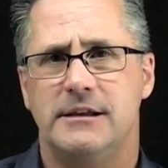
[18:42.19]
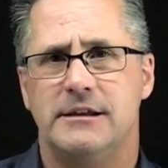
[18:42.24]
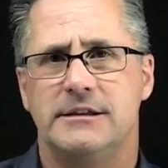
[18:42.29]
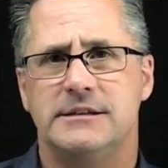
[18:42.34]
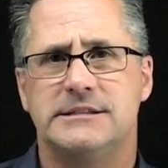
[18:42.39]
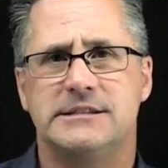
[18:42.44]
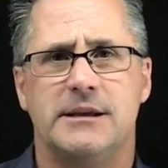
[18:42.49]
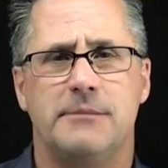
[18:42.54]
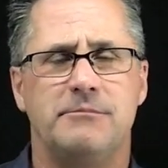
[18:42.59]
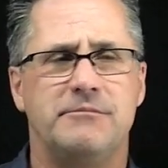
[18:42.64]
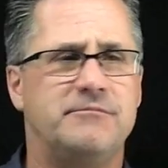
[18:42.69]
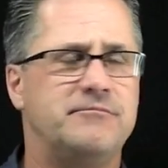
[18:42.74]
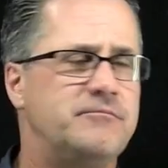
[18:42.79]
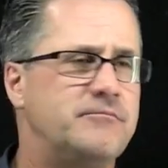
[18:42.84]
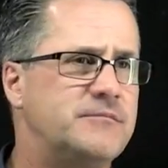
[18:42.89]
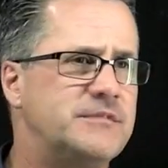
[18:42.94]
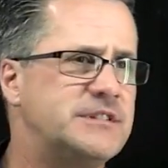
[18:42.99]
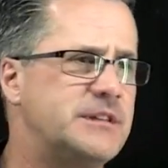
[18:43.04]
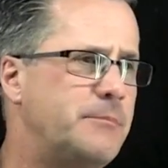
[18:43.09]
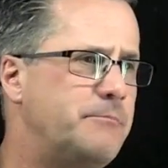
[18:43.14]
Some
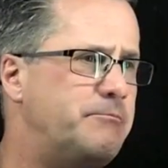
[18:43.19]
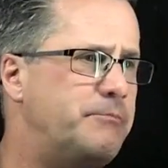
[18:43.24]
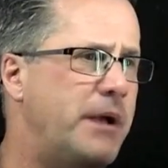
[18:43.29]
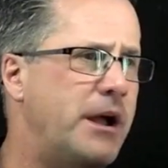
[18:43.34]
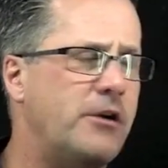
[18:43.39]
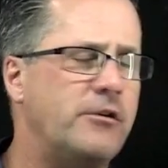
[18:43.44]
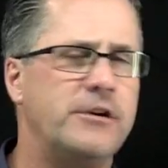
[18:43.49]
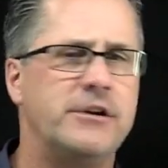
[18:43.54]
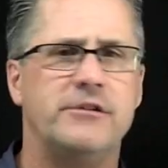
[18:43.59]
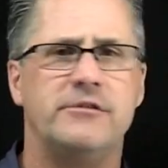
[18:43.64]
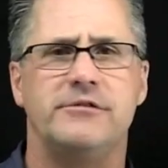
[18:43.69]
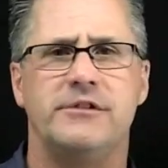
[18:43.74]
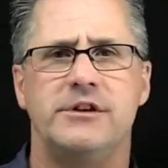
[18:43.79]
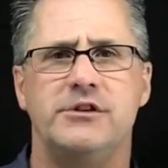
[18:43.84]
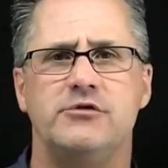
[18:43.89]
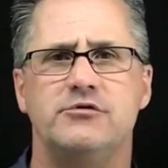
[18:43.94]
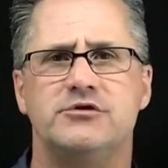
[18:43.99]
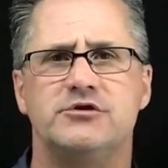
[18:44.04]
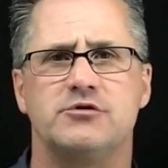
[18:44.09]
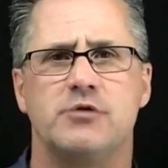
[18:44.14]
barrier that
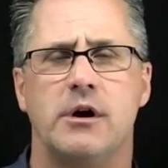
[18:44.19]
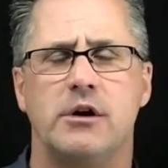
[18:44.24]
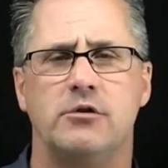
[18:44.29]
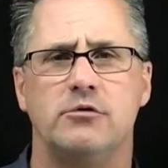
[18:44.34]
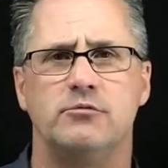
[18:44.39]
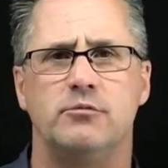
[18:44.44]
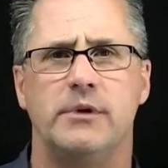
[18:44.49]
you struggled